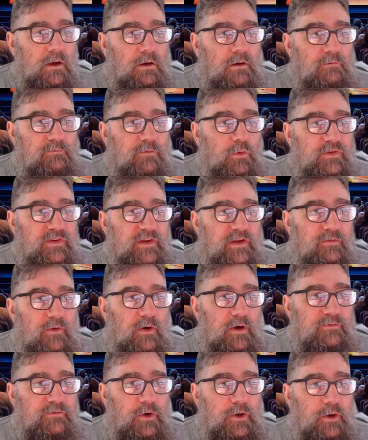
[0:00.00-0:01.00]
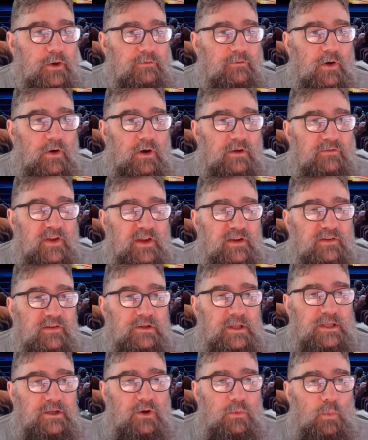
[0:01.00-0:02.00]
465905 takes the
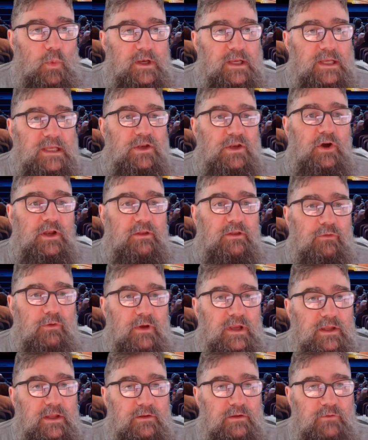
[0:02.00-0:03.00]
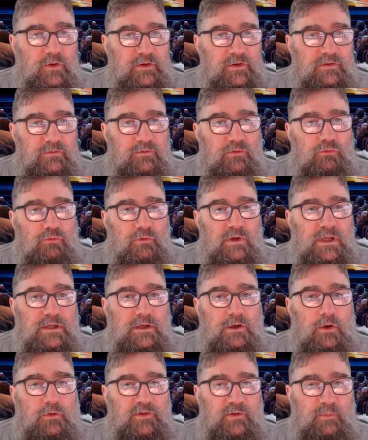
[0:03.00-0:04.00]
lead on 1E93, the first of 3
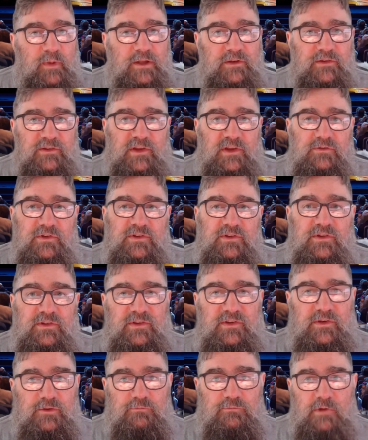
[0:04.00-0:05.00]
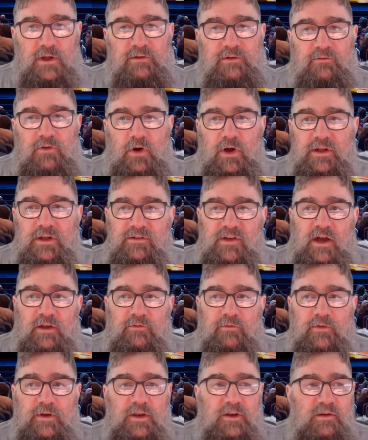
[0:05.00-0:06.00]
coastbound services that run via
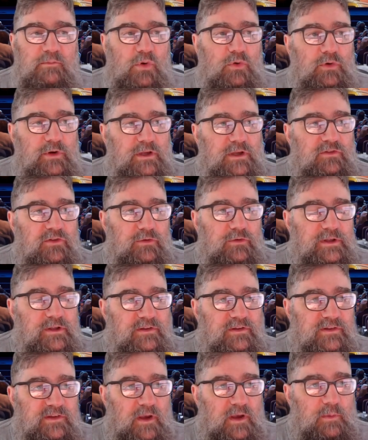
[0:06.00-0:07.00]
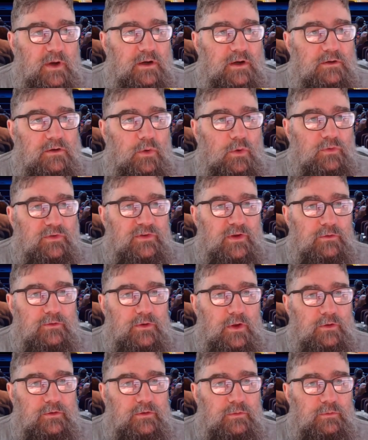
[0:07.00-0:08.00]
Dartford in the morning during the summer. Also
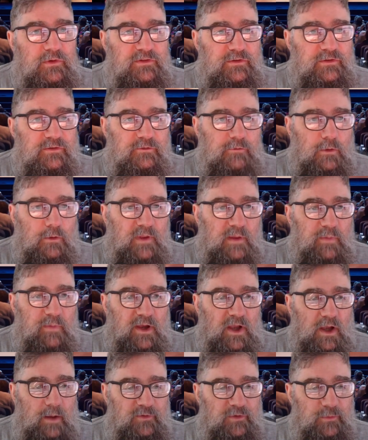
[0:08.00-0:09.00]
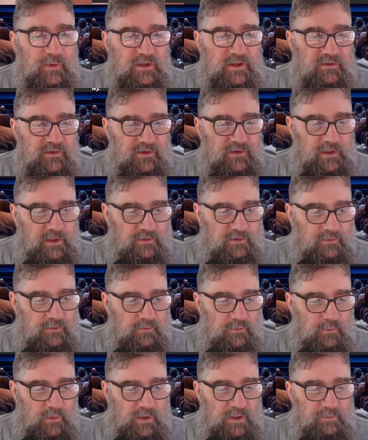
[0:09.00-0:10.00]
note, we should scroll that back up so we can see it,
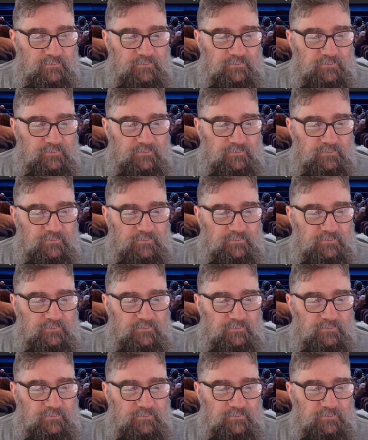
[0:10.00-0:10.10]
shouldn't we?